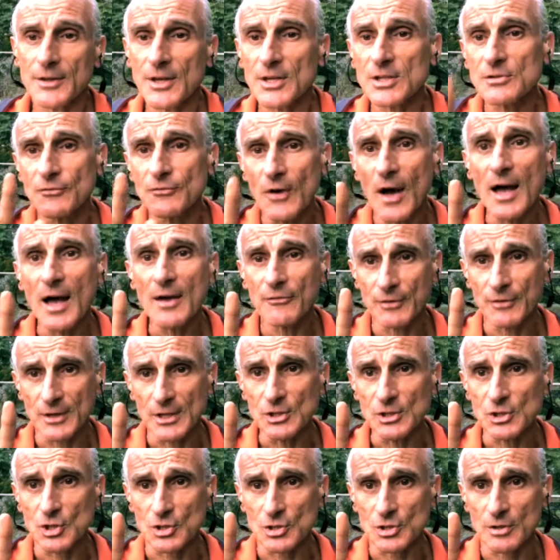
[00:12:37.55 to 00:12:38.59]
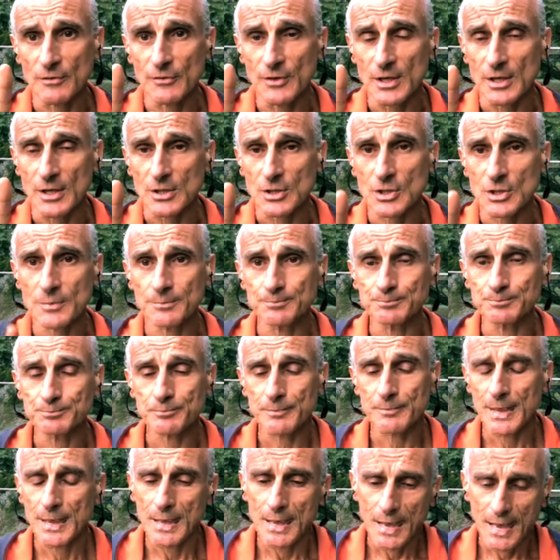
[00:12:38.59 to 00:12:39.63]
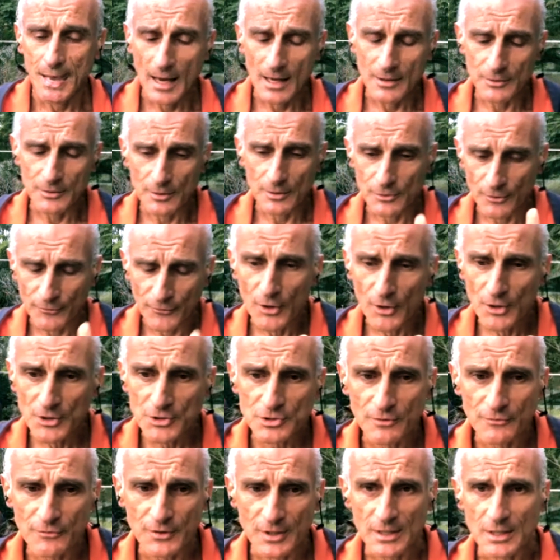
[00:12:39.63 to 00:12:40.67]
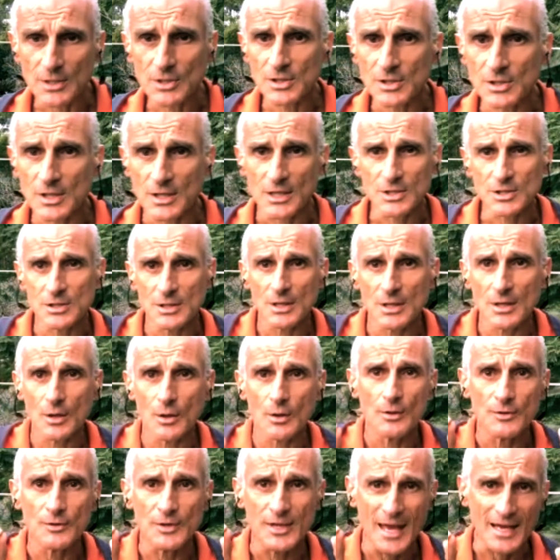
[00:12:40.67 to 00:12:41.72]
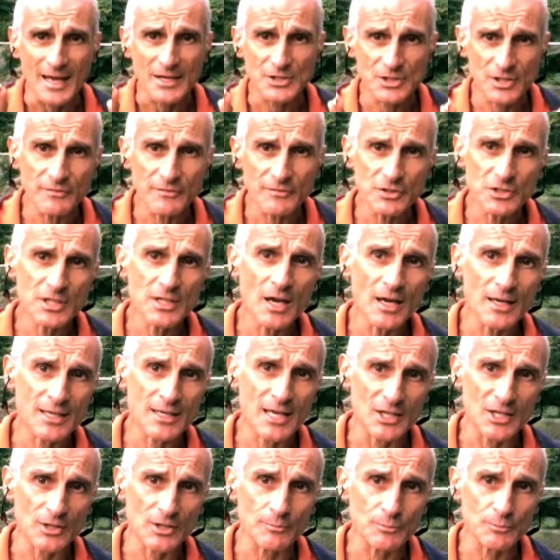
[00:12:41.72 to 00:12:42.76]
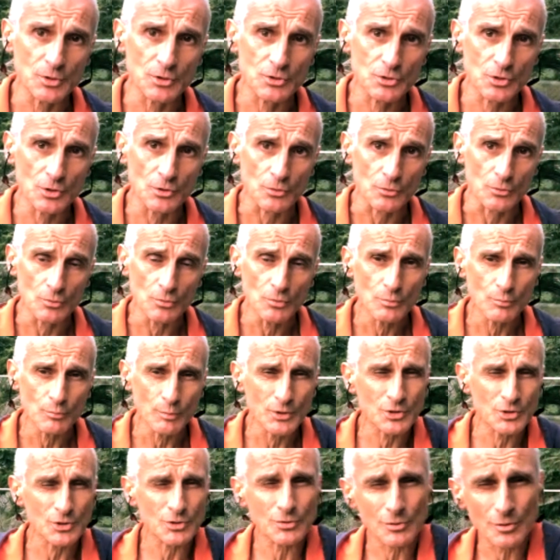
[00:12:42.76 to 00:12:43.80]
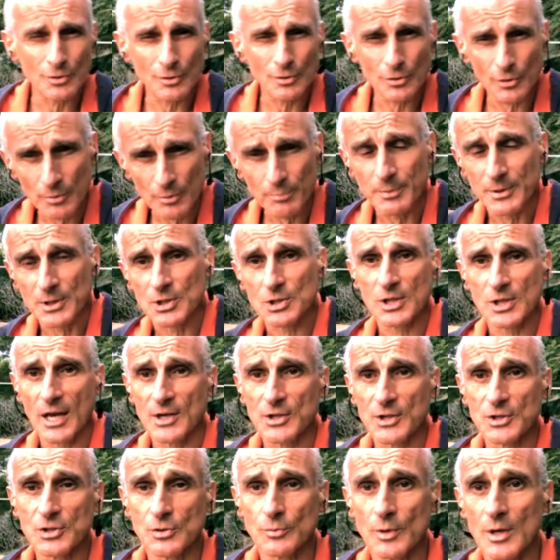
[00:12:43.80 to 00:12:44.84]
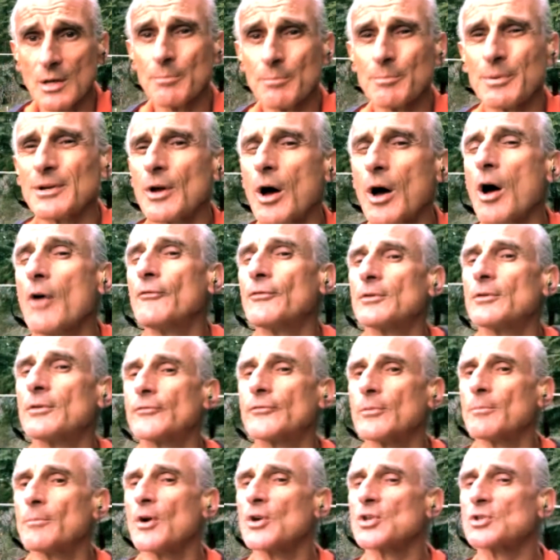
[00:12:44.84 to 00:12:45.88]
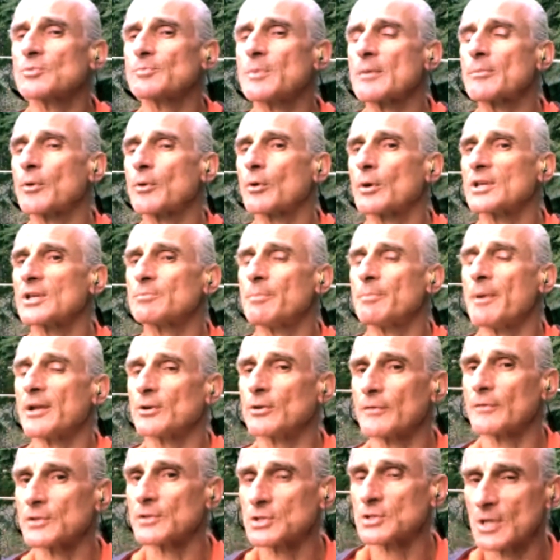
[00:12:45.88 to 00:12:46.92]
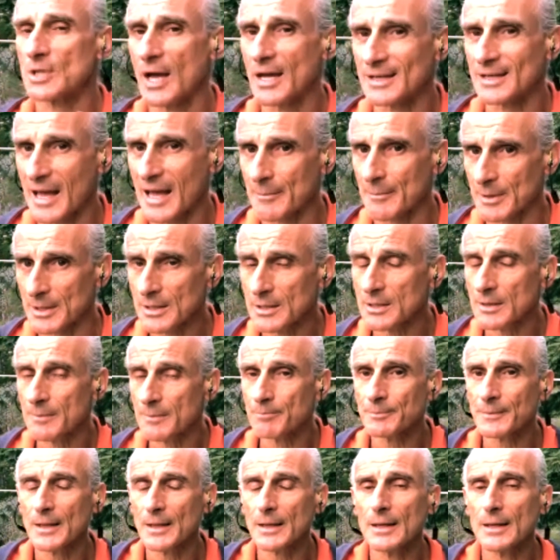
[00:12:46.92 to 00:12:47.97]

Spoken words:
There's 5 features of this. And the first of these is the activity I get them to do, which could be stationary, but often for most people is better if it's dynamic,